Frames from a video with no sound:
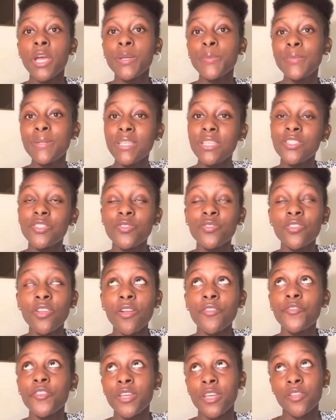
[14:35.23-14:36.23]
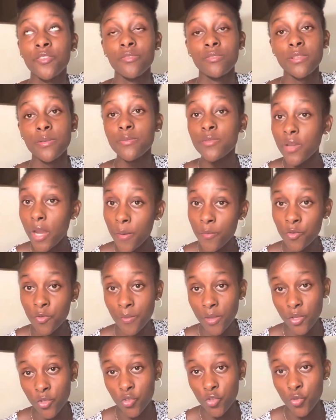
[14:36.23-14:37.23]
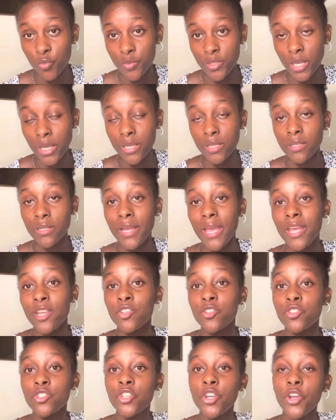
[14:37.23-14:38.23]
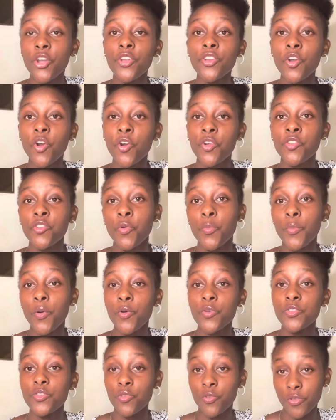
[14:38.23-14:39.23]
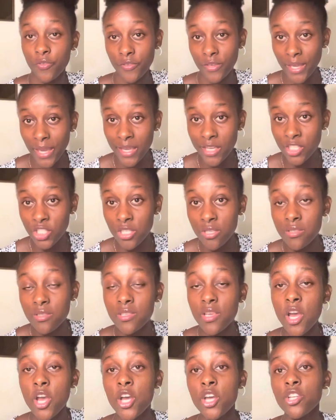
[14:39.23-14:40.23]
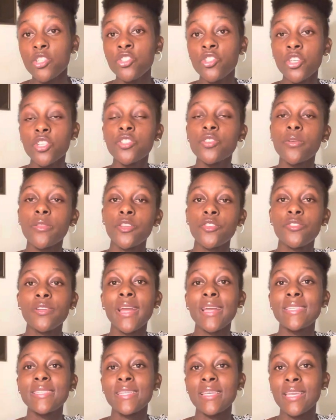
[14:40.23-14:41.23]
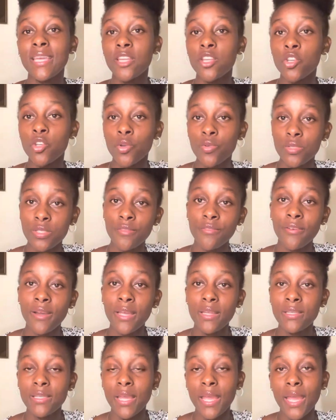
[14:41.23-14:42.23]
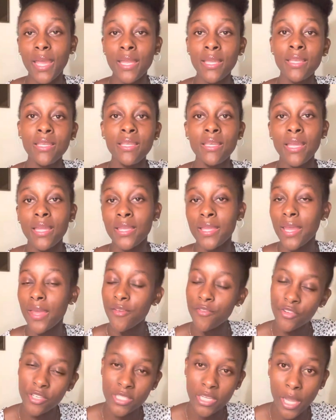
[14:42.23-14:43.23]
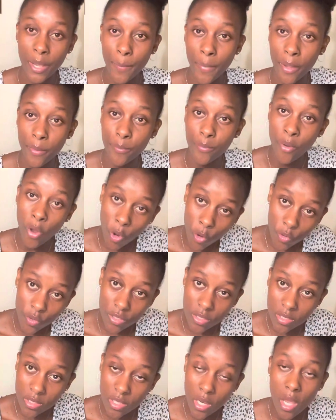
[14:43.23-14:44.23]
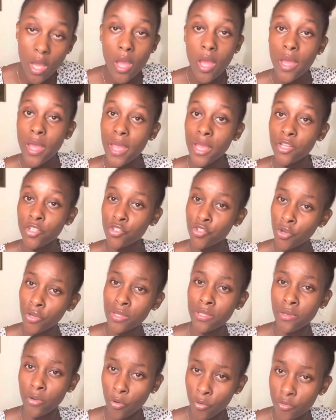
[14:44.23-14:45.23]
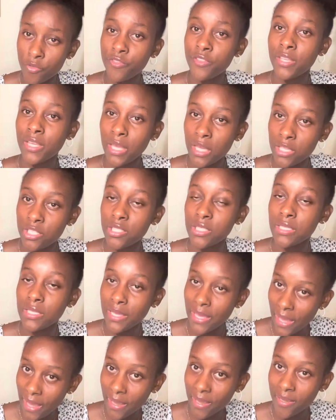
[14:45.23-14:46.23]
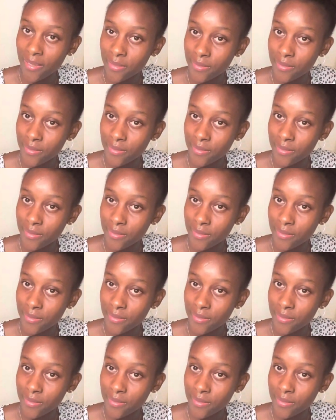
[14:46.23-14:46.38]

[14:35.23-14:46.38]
Please do not forget to subscribe to my YouTube channel and turn on your post notifications, just so that you guys can get notified any and every time I post, and join the notification gang.